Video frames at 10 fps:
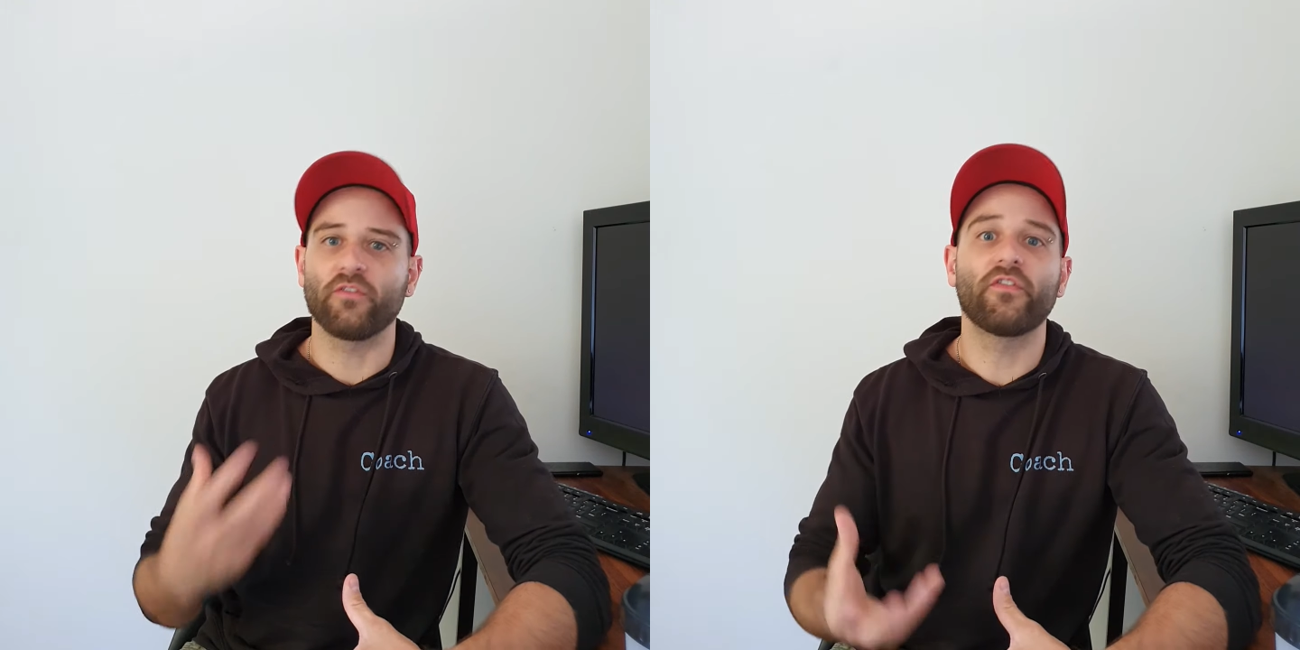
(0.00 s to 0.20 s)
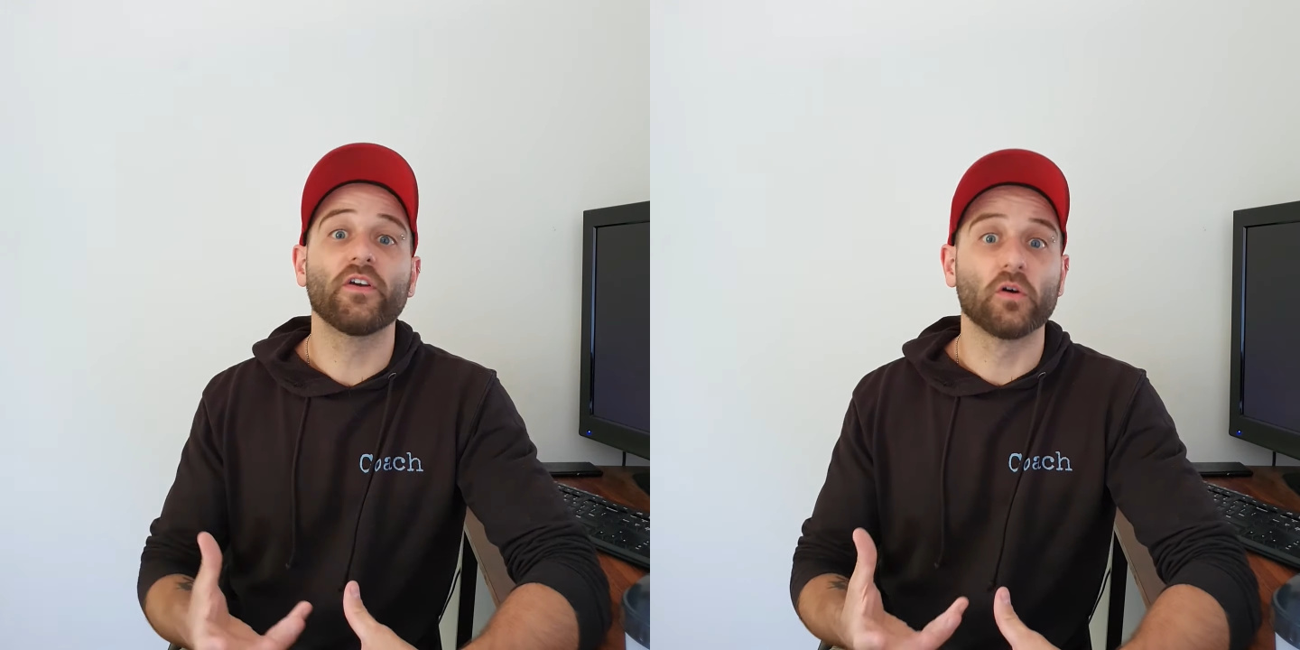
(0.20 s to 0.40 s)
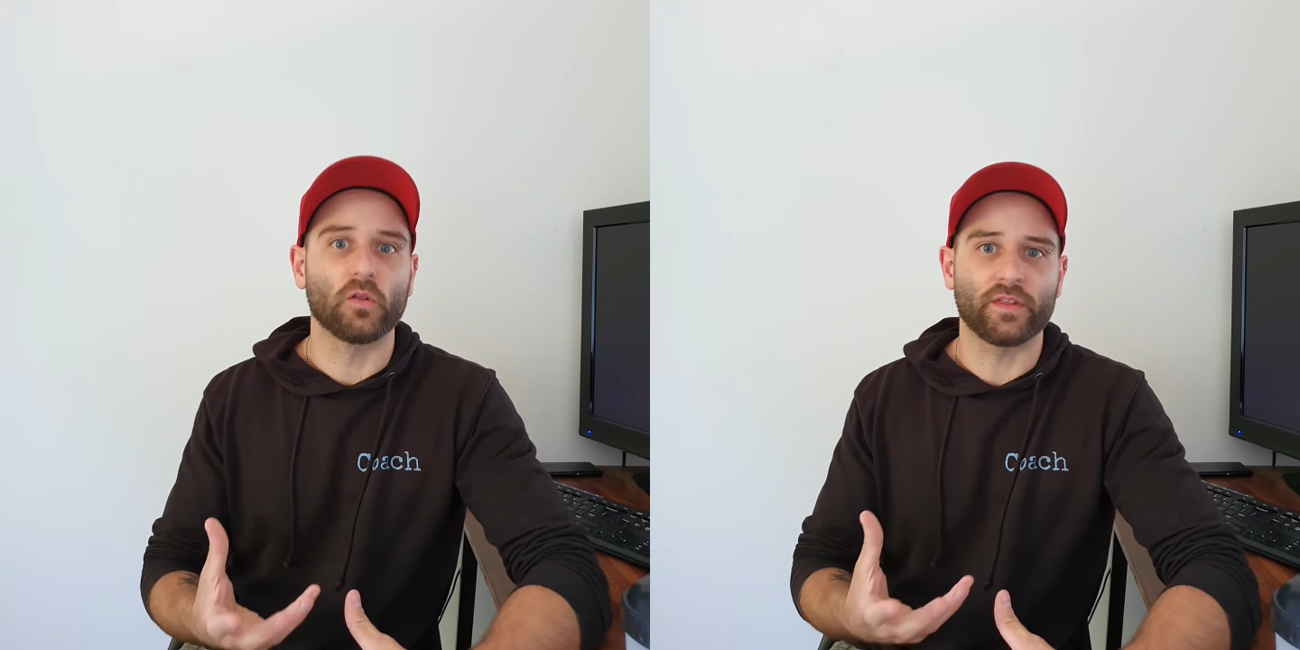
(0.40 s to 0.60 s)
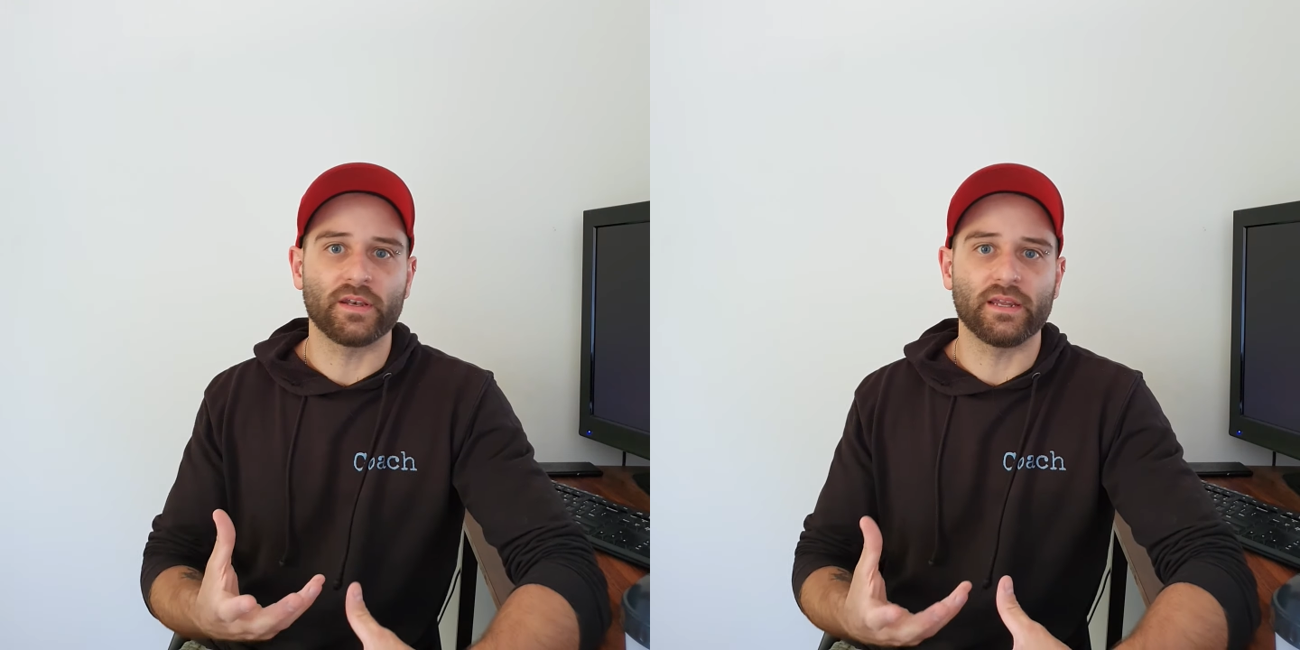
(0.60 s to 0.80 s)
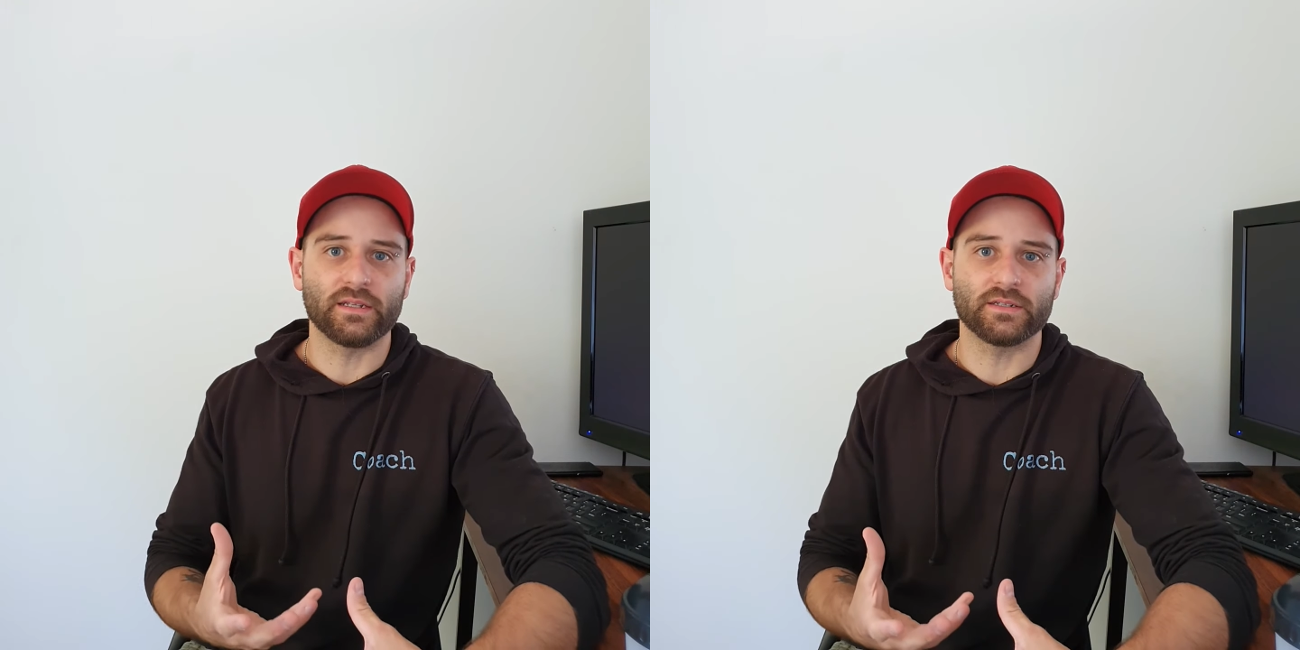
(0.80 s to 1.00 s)
feel the
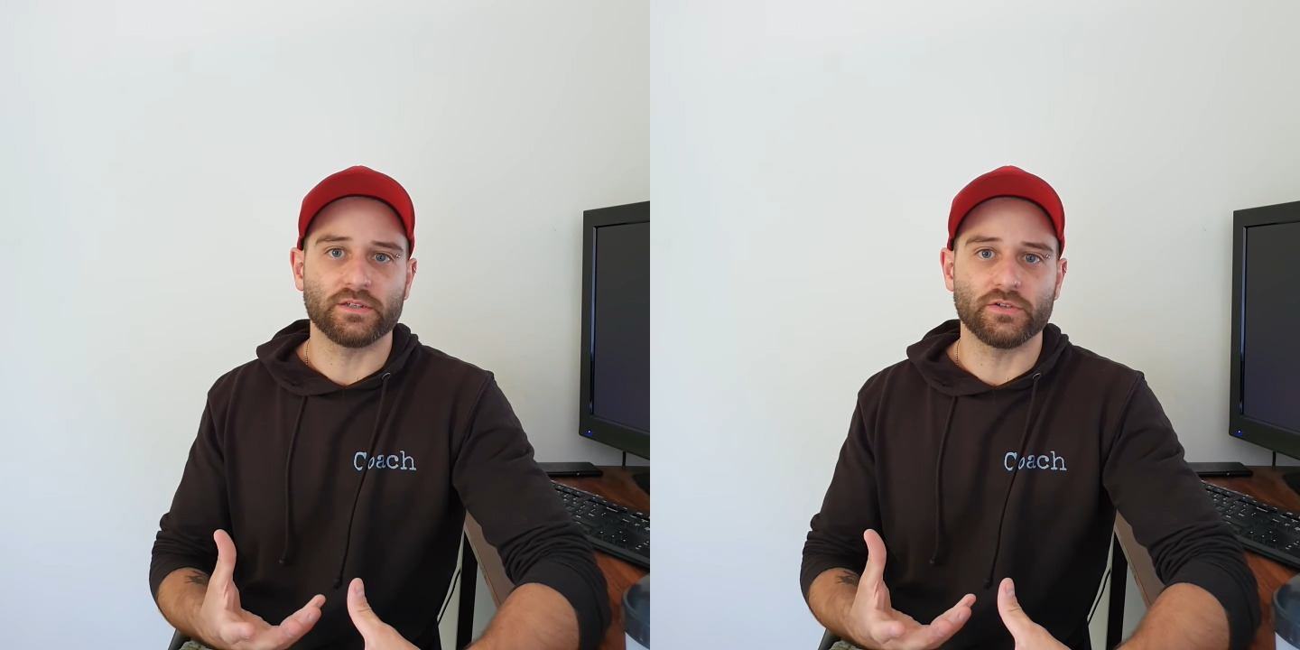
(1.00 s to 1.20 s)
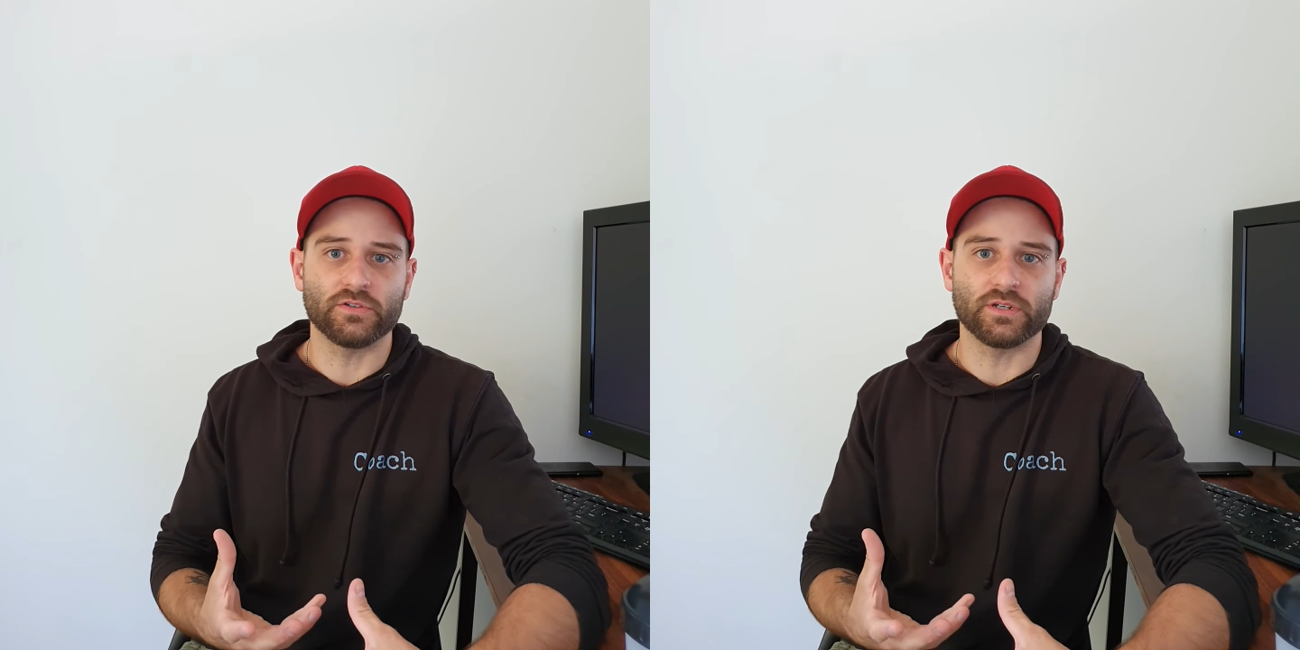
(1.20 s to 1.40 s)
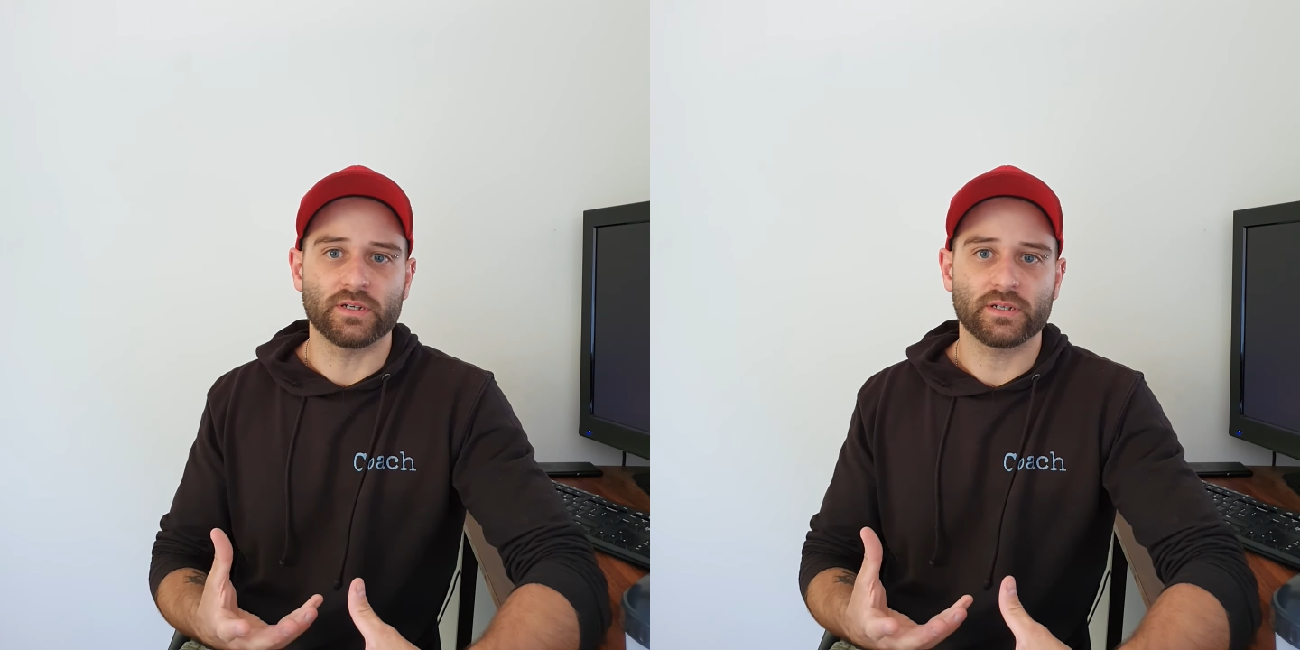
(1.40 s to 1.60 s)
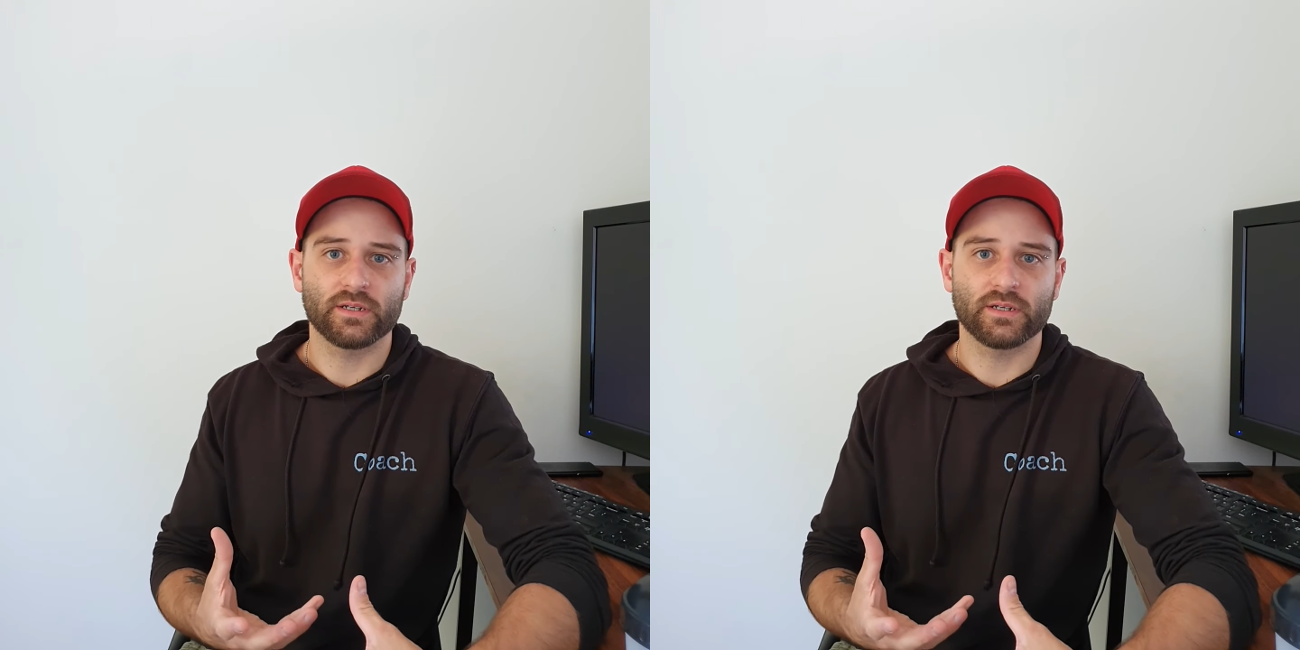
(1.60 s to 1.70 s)
need to use it.